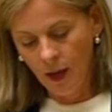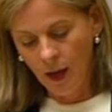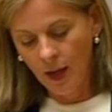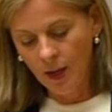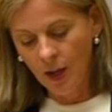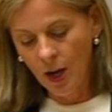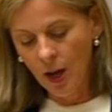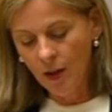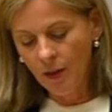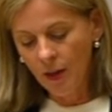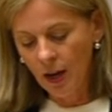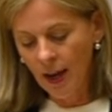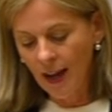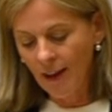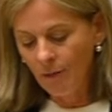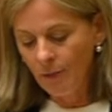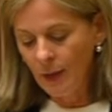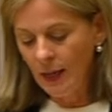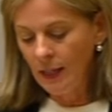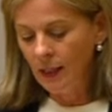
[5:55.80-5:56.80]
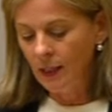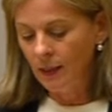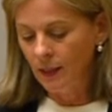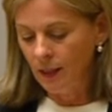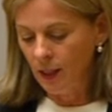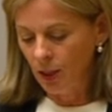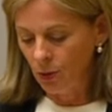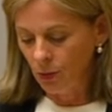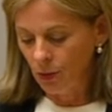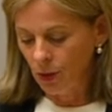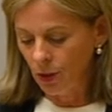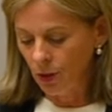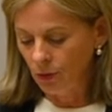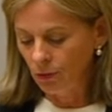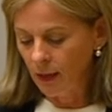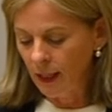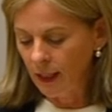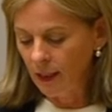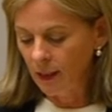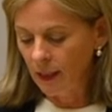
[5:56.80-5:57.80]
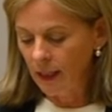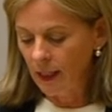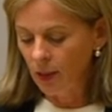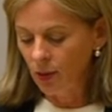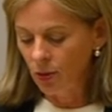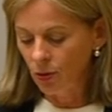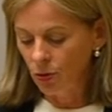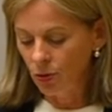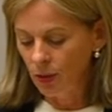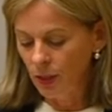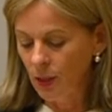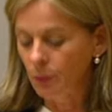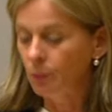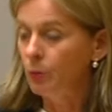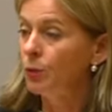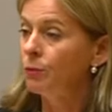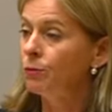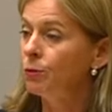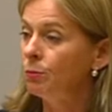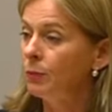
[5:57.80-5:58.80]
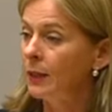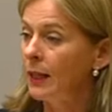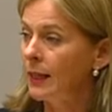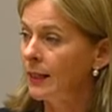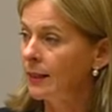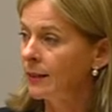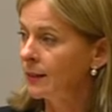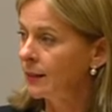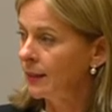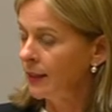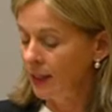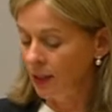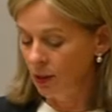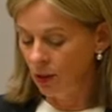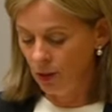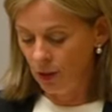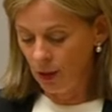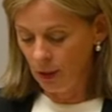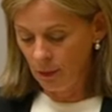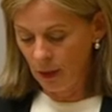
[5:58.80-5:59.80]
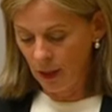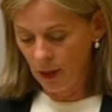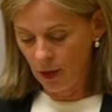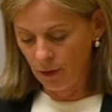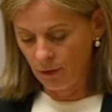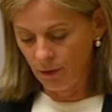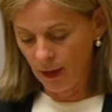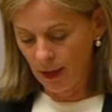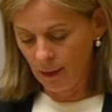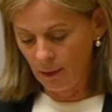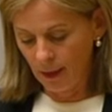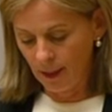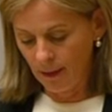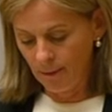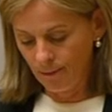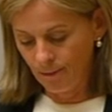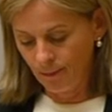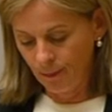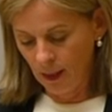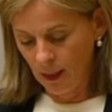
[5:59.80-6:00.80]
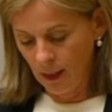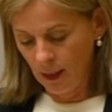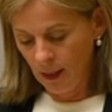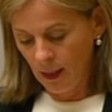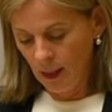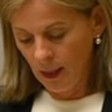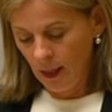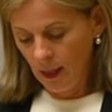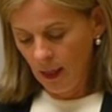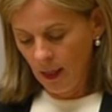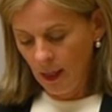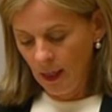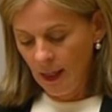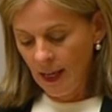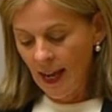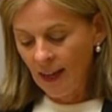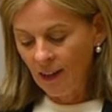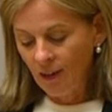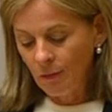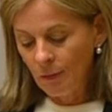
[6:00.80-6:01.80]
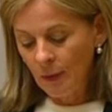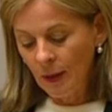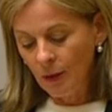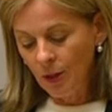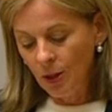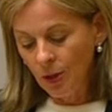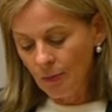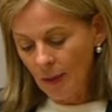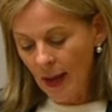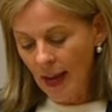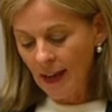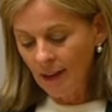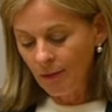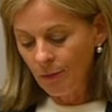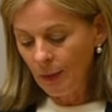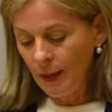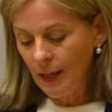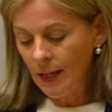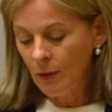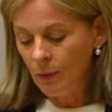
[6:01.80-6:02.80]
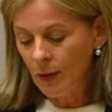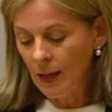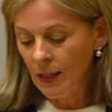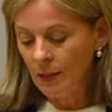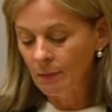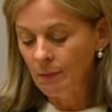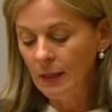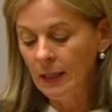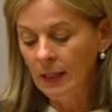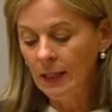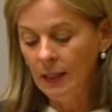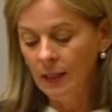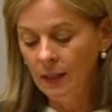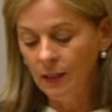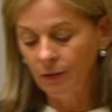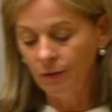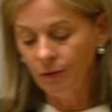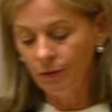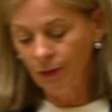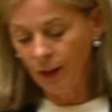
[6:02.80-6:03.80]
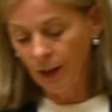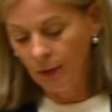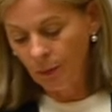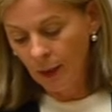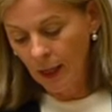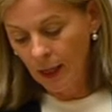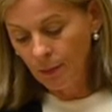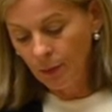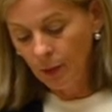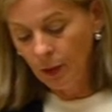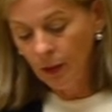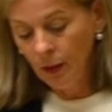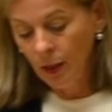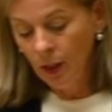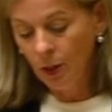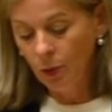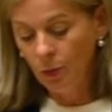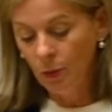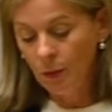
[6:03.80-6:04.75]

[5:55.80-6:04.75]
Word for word: I know that I have many constituents who regularly enjoy this beautiful place, including my own family. Now, you, you may have been one of the millions of uh, people who